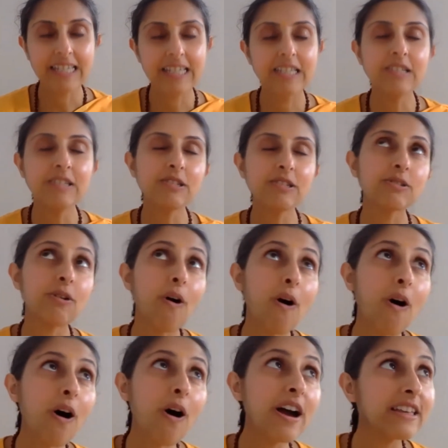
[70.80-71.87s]

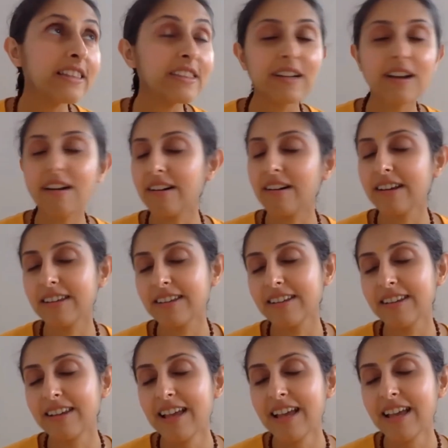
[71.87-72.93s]
saw in the garden
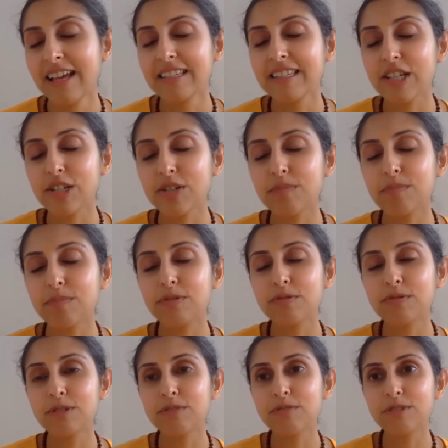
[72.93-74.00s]
such
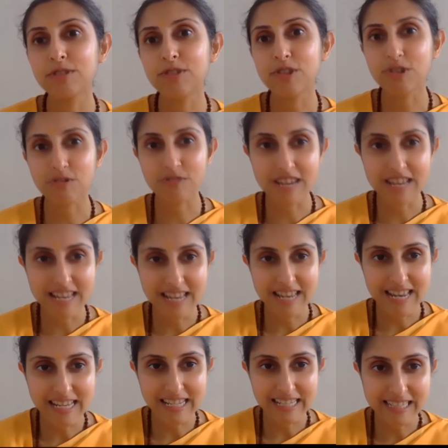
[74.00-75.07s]
beautiful
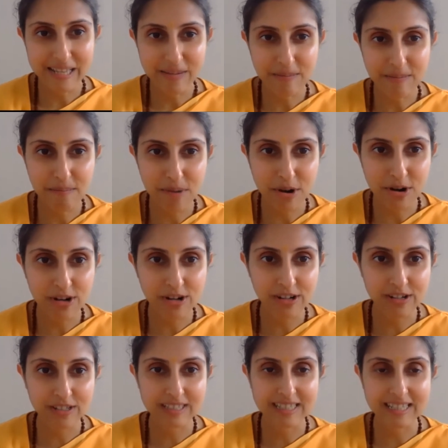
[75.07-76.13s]
trees and
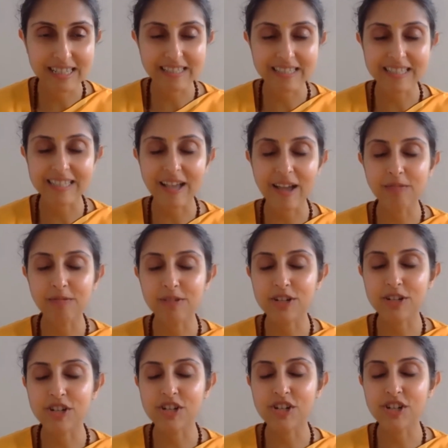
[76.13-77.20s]
birds and the sun was
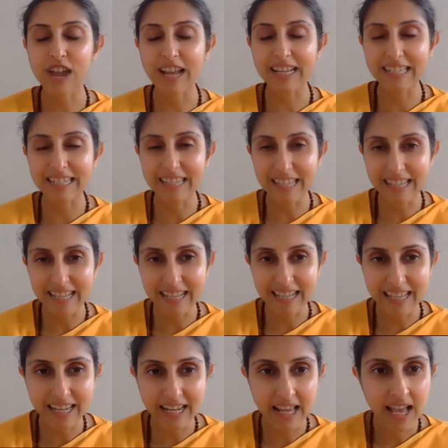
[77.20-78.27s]
shining
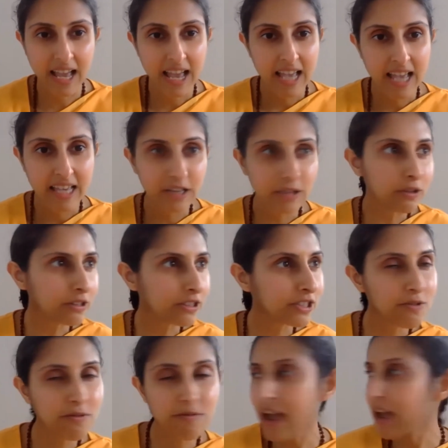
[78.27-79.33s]
and he looked
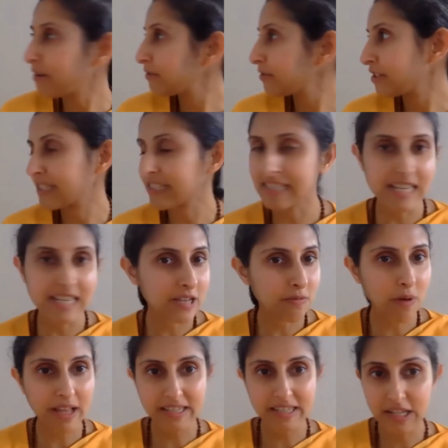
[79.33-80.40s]
around to see
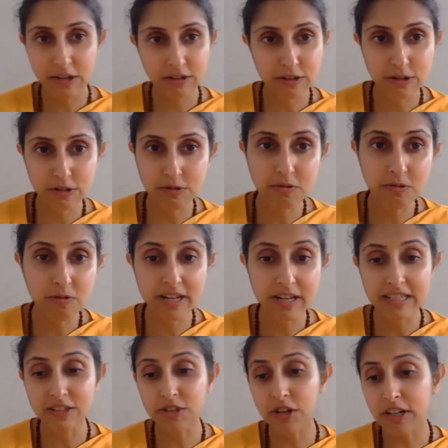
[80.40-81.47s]
what he could do and
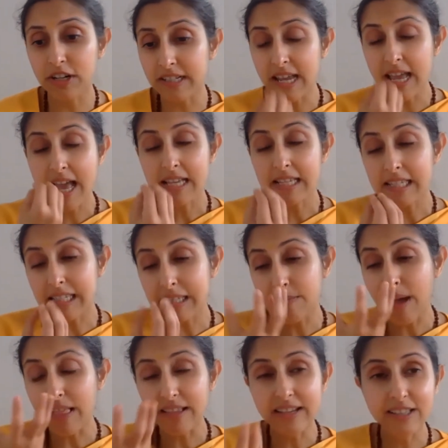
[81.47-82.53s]
he started
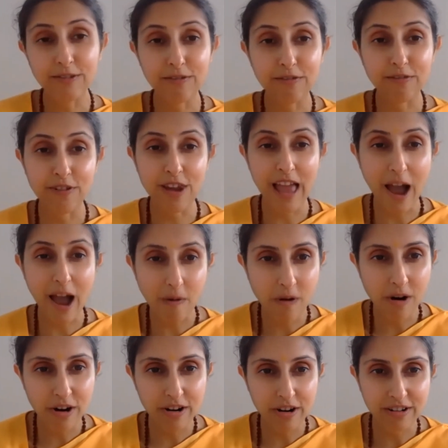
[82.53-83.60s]
smelling the
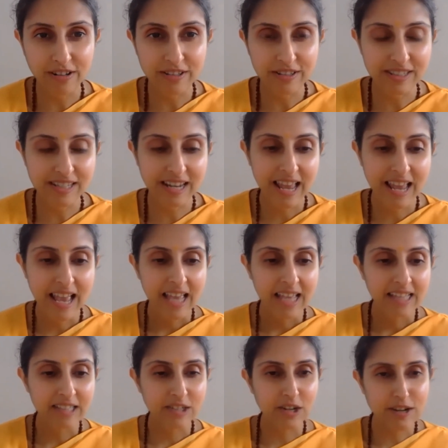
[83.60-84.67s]
flowers and
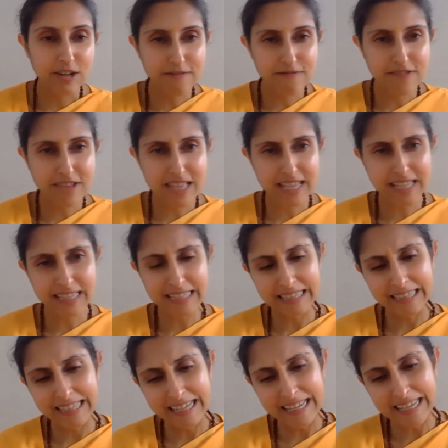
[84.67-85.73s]
he started feeling the
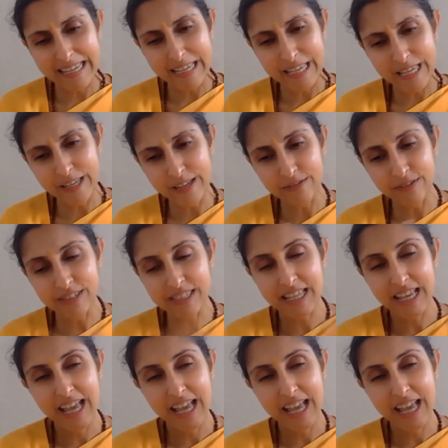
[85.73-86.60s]
leaves